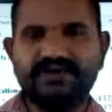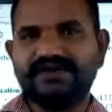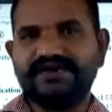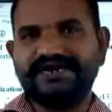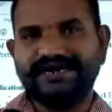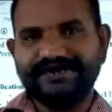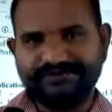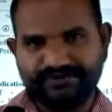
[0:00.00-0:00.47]

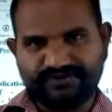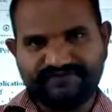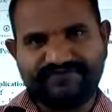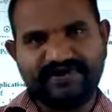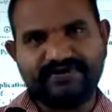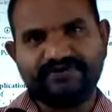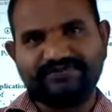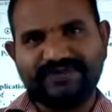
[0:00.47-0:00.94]

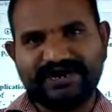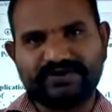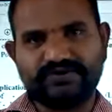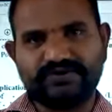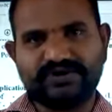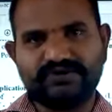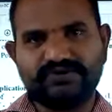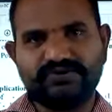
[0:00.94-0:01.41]
8051
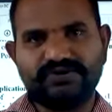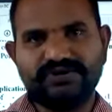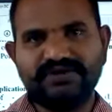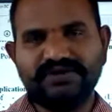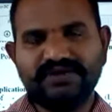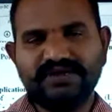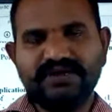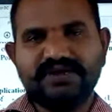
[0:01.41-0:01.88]
microcontroller,
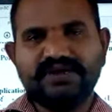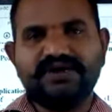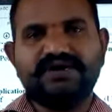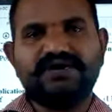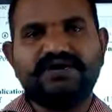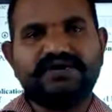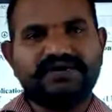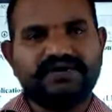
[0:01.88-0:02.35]

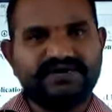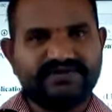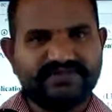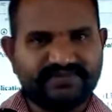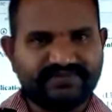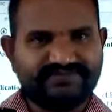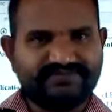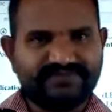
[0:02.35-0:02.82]
and in
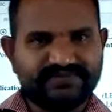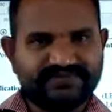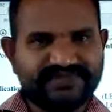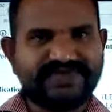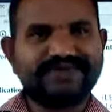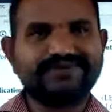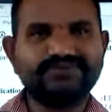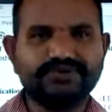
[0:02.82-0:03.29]
the
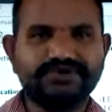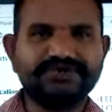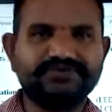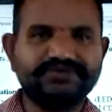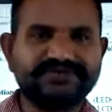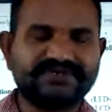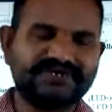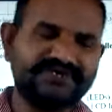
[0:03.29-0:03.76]
second unit, we
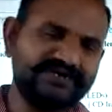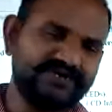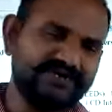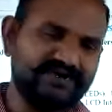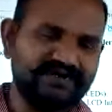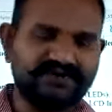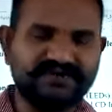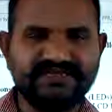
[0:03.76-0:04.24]
studied
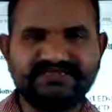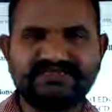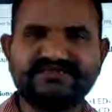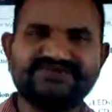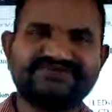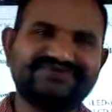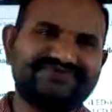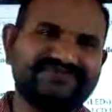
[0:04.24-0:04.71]

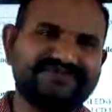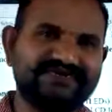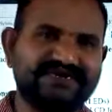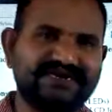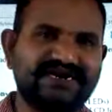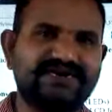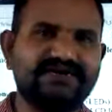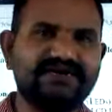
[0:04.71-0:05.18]
instruction set
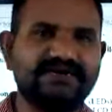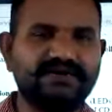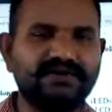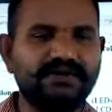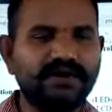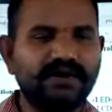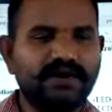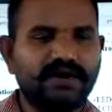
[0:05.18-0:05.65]
and
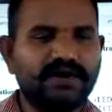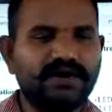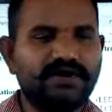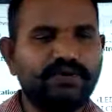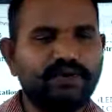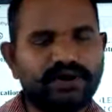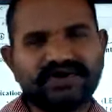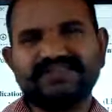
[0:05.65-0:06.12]

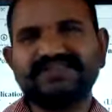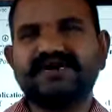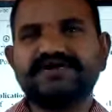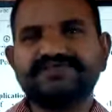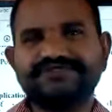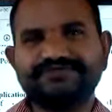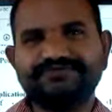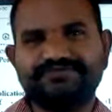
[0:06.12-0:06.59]
what are the
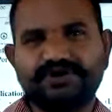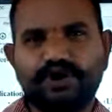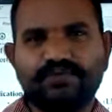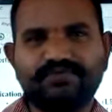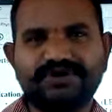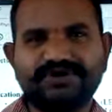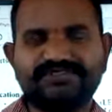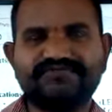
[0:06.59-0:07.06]
on-chip
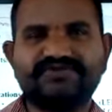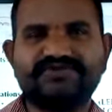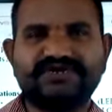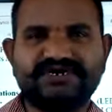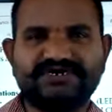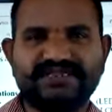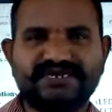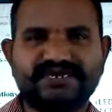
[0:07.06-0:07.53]
components which
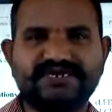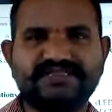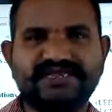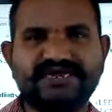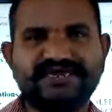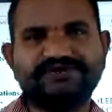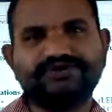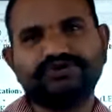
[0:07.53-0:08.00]
are there in the
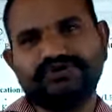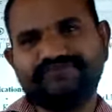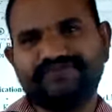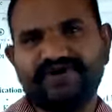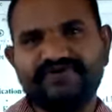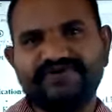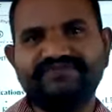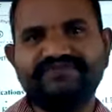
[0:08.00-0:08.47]

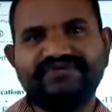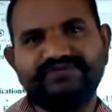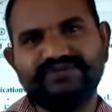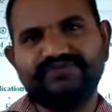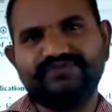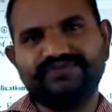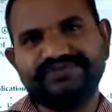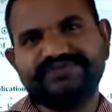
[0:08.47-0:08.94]
8051.
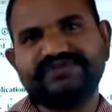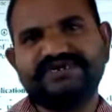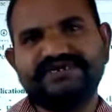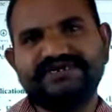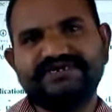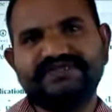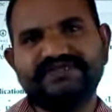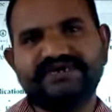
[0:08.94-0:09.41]
We
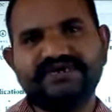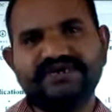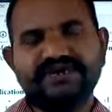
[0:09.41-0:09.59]
studied in the